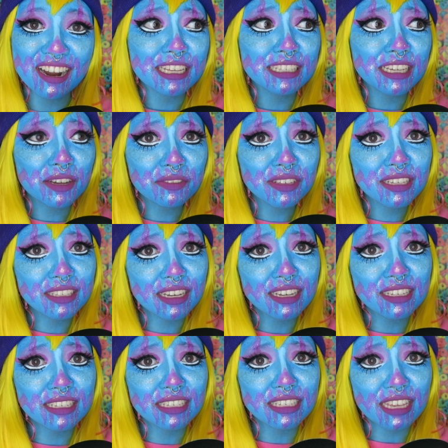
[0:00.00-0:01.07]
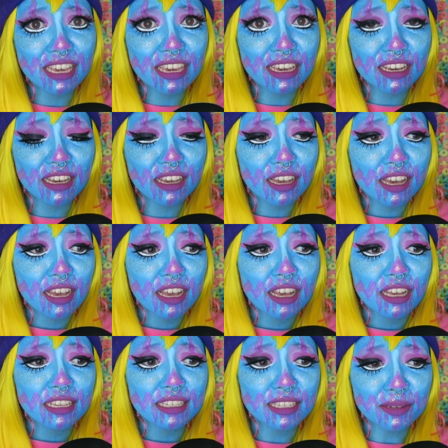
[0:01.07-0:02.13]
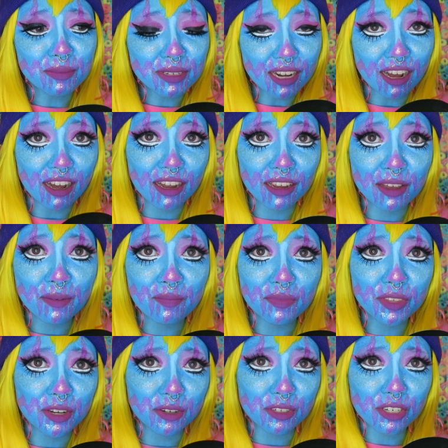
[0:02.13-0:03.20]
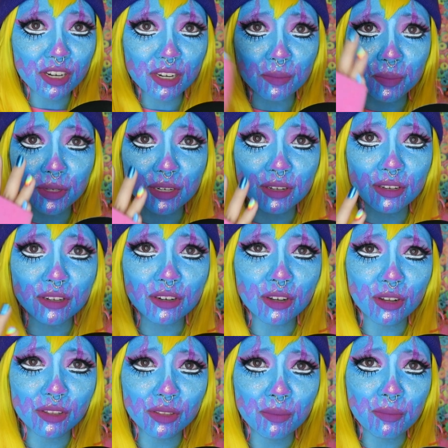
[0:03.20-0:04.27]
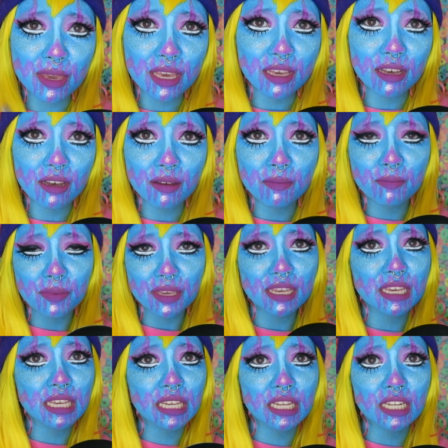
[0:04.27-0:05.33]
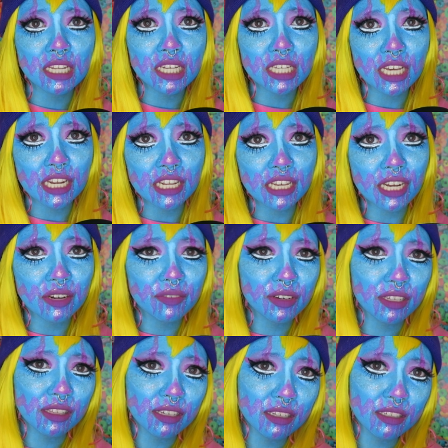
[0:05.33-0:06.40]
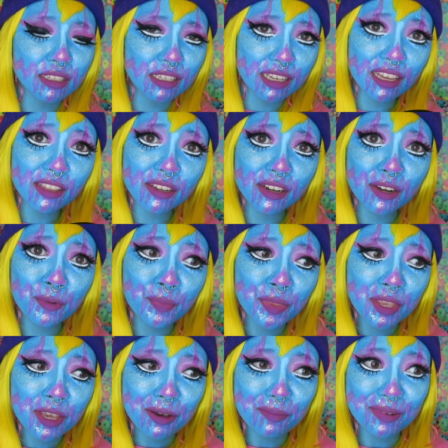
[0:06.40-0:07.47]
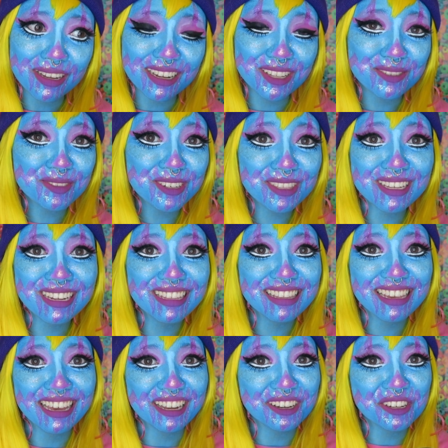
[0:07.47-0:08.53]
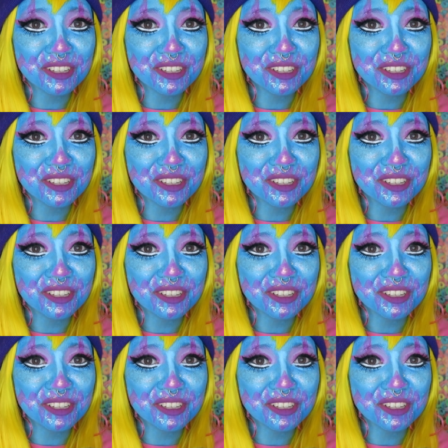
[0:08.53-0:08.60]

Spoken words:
It definitely does take some time, you know, trying to put on all the makeup and getting everything together, but it's worth it in the end.